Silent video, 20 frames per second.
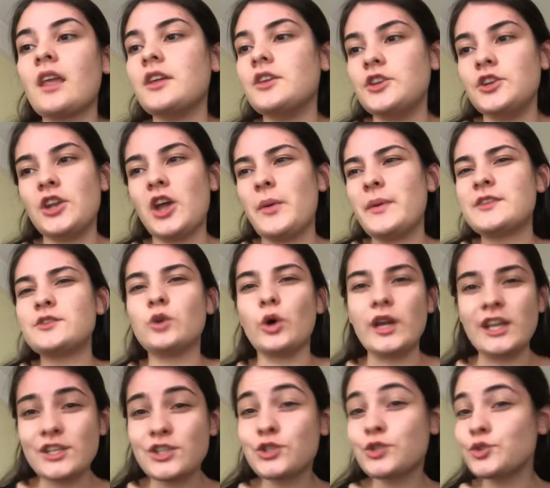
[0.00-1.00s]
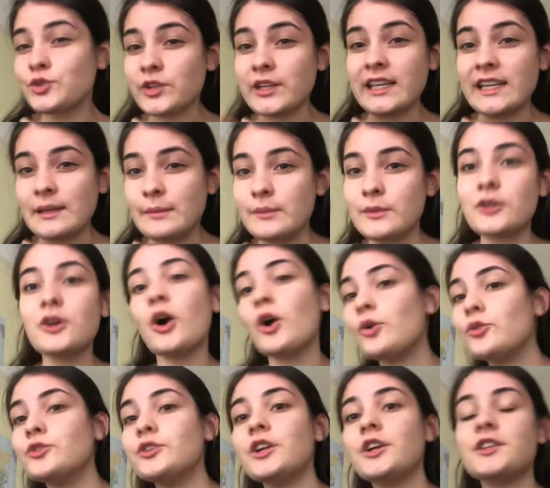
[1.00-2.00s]
It's not extreme
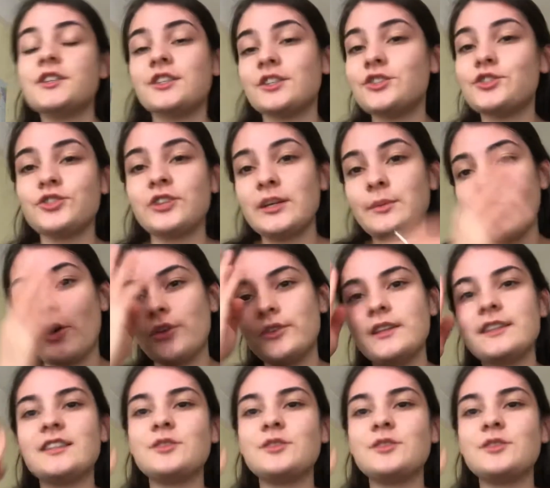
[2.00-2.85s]
coldness, extreme hotness.